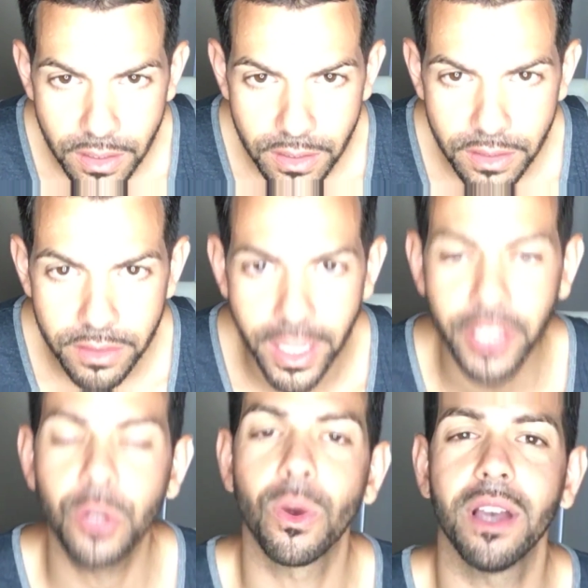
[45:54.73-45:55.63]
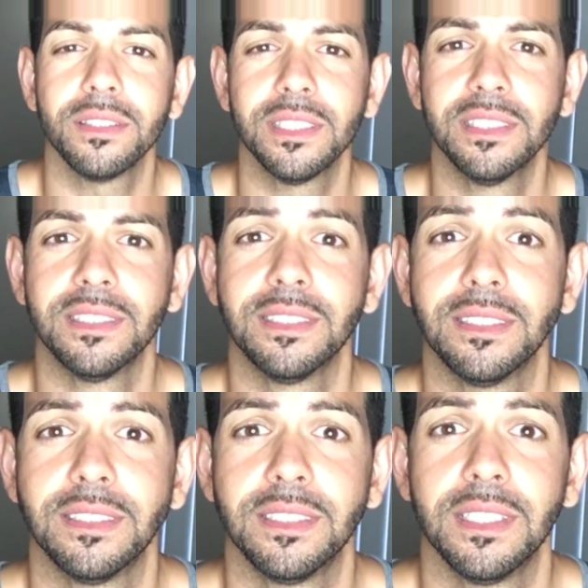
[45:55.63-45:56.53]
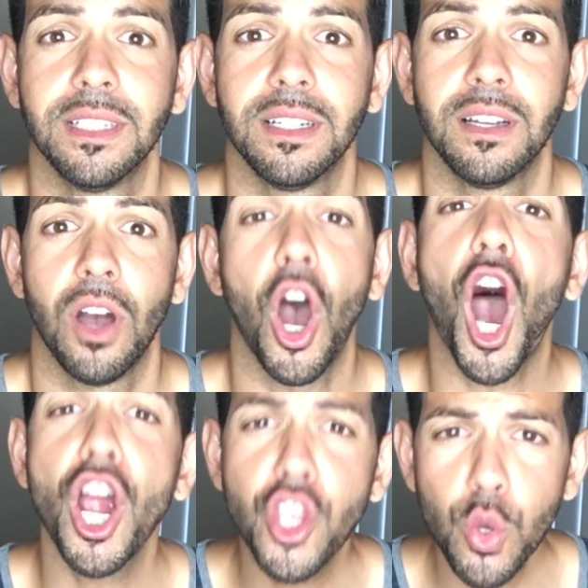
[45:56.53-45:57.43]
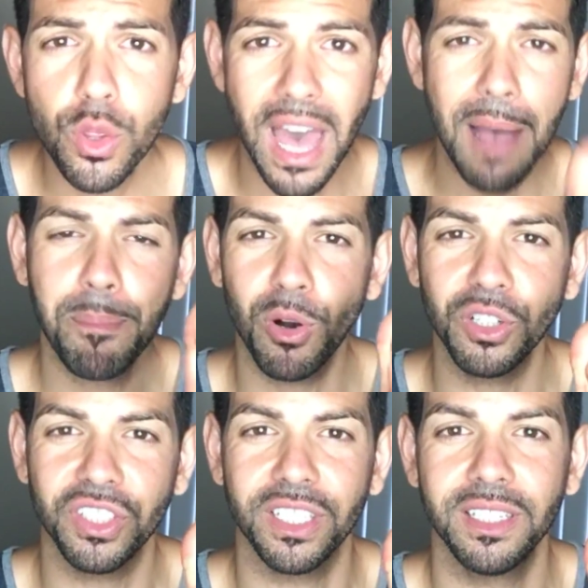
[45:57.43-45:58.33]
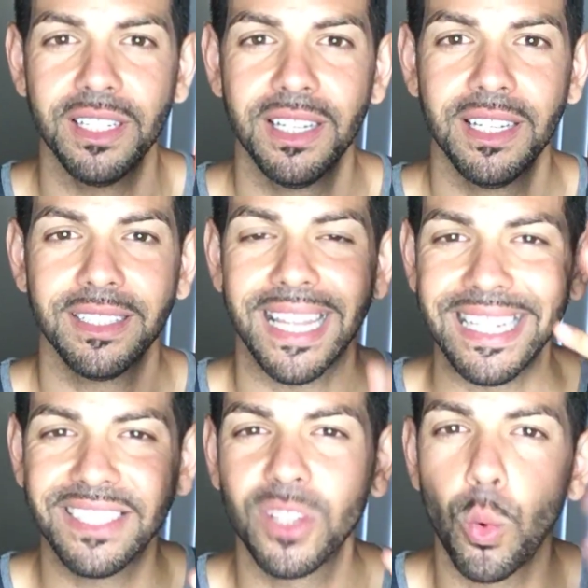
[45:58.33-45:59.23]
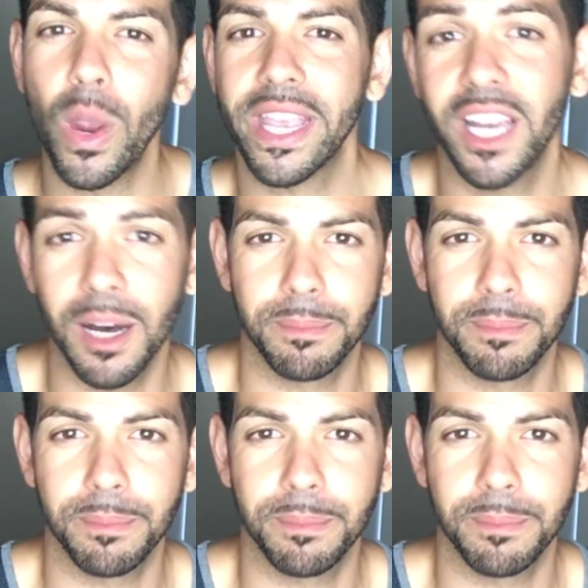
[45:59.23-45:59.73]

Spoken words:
Thank you, Riza. Are you that person that needs to wake up?